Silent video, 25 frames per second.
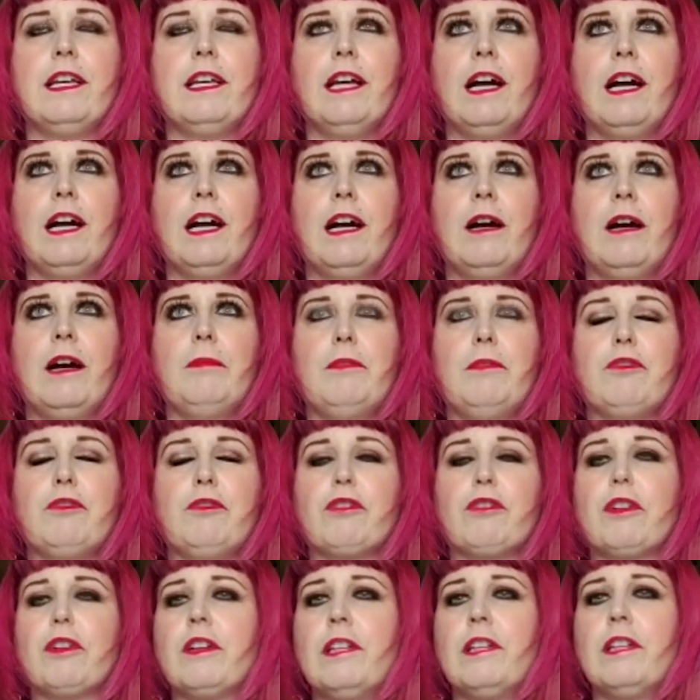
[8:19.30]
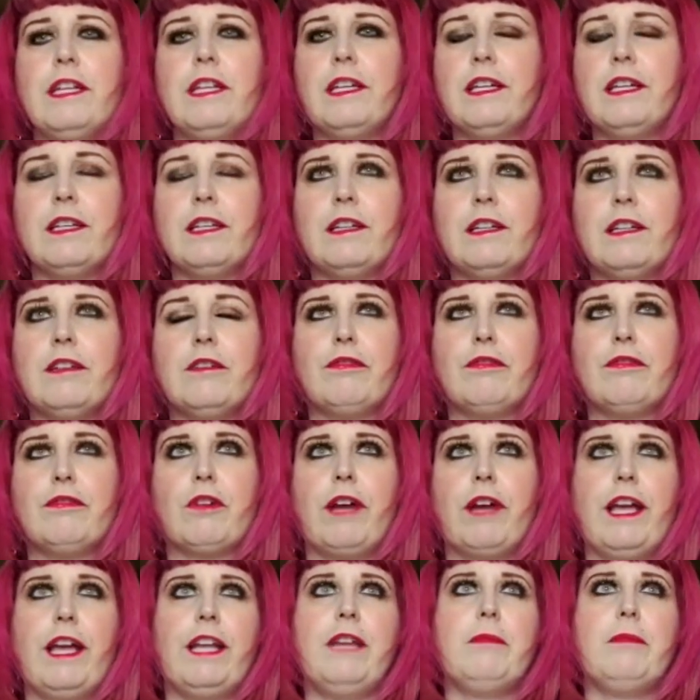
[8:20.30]
journaling
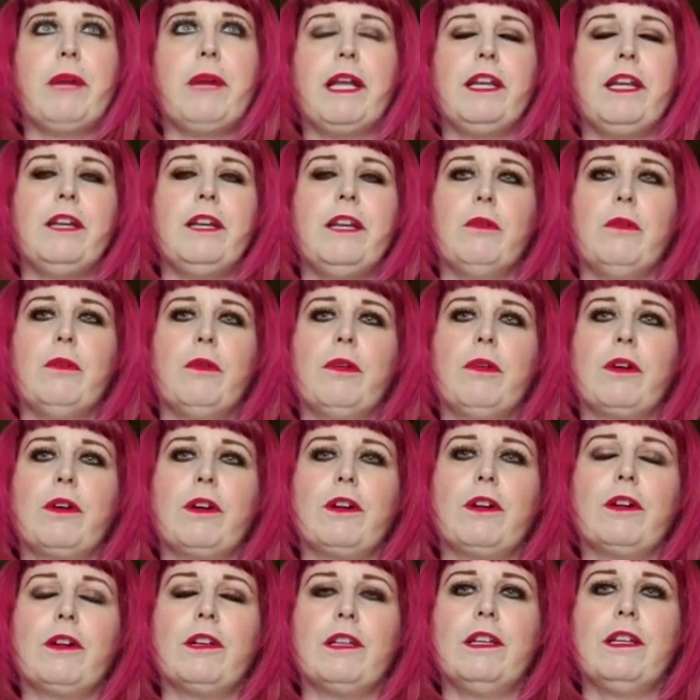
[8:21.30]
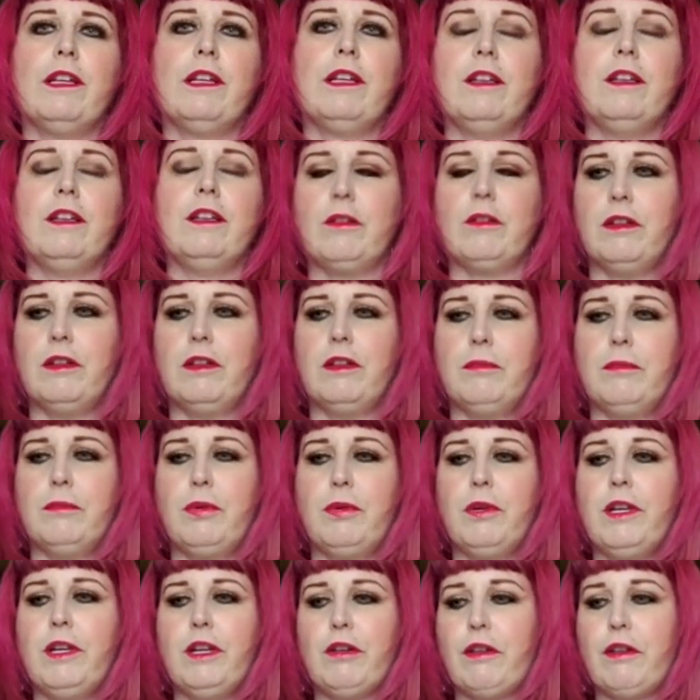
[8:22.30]
for anybody or
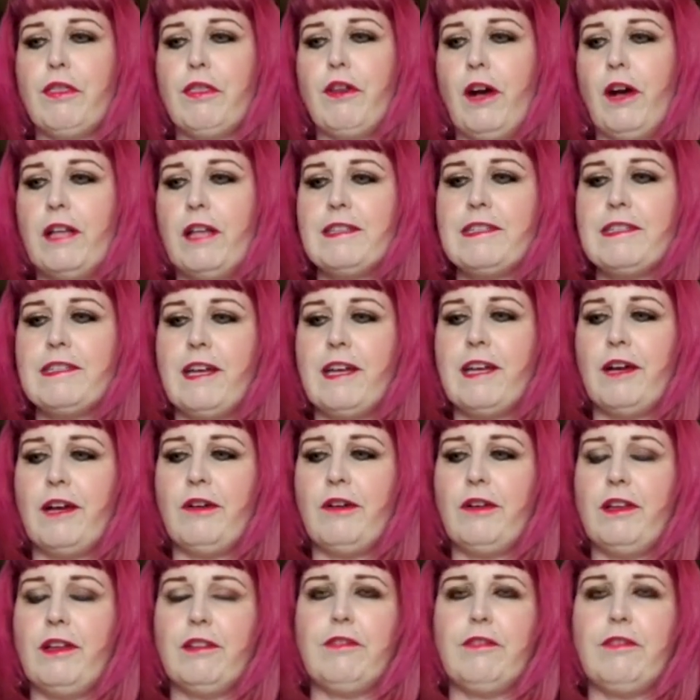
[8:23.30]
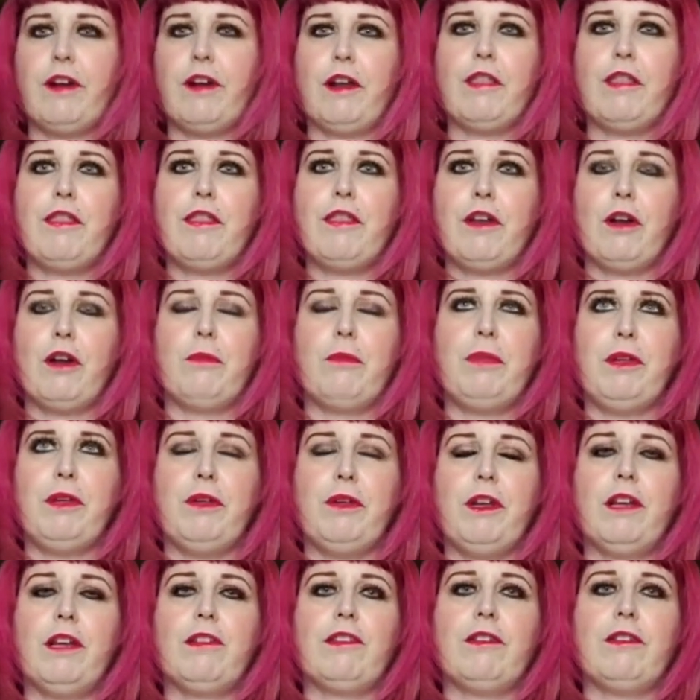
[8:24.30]
putting your thoughts down is very
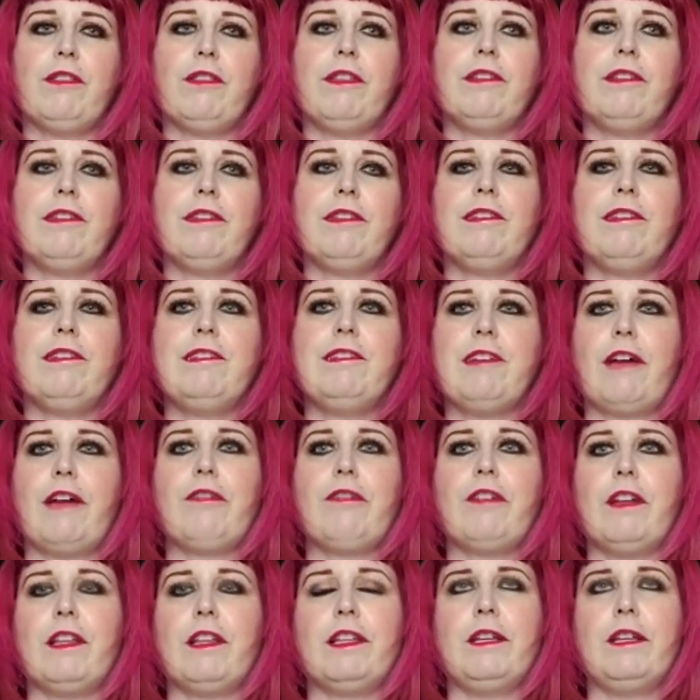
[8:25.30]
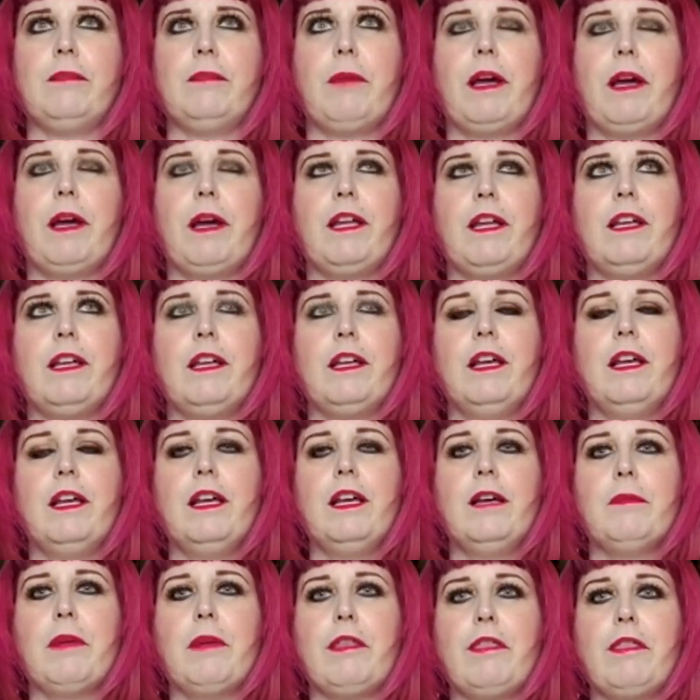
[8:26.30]
therapeutic. So this is definitely my
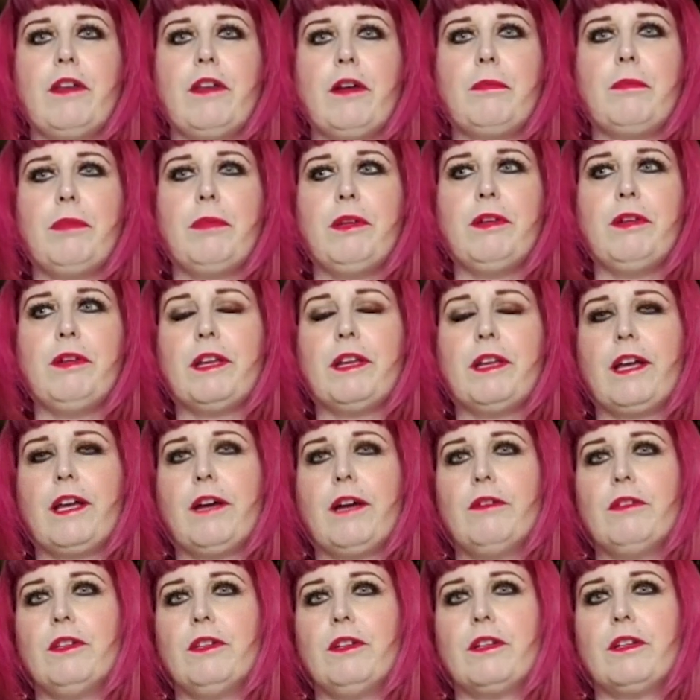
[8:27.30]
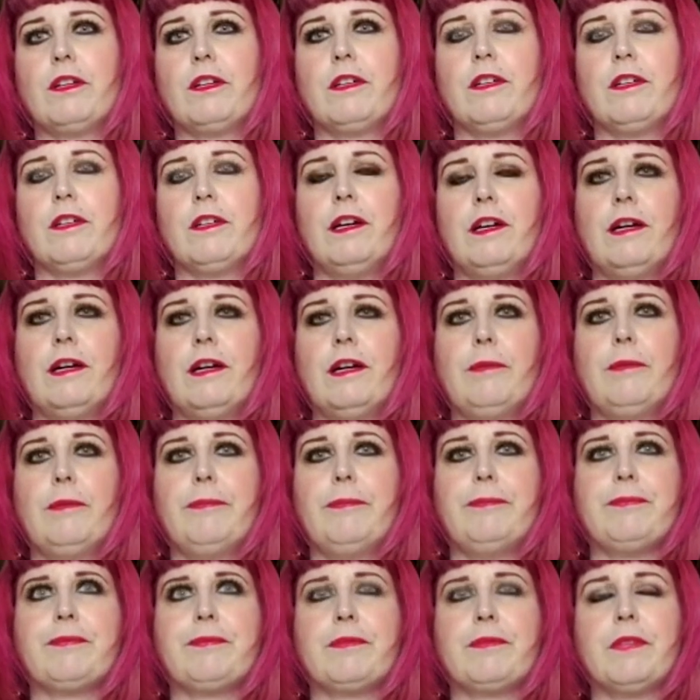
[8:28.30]
therapeutic outlook
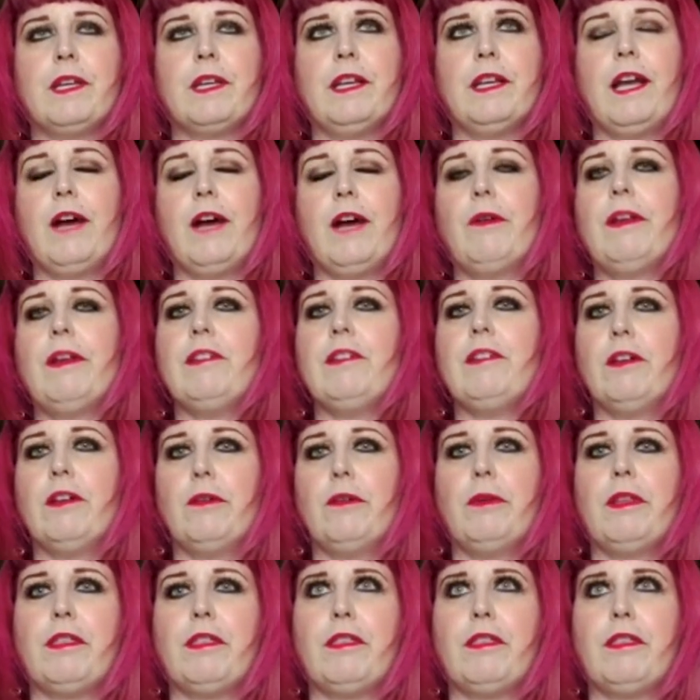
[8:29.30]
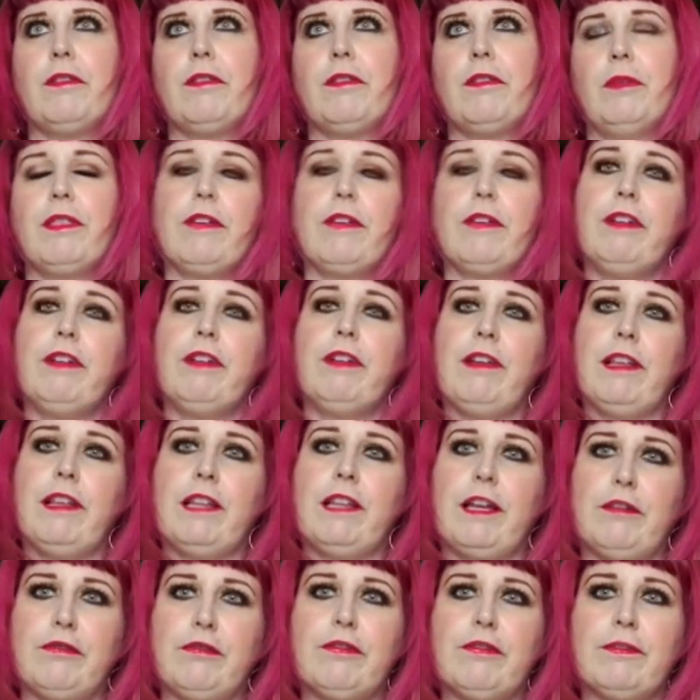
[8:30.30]
and how I deal with everyday
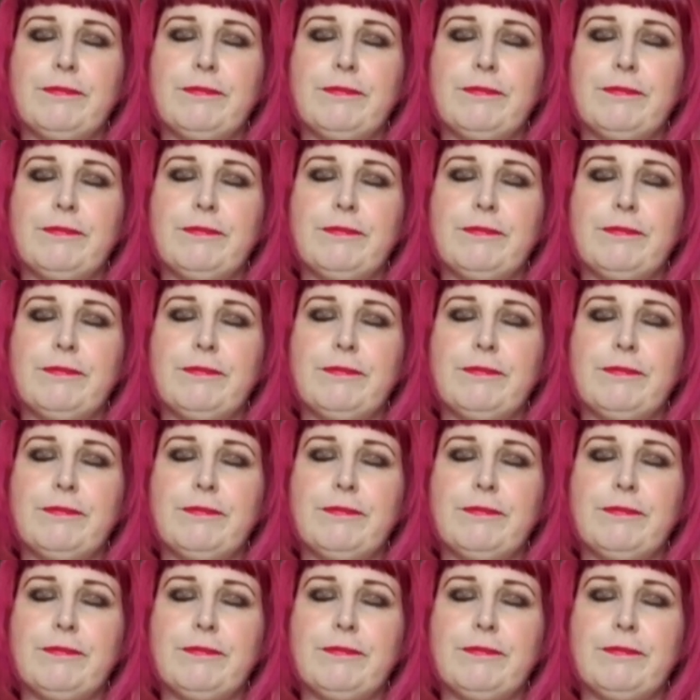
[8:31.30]
life.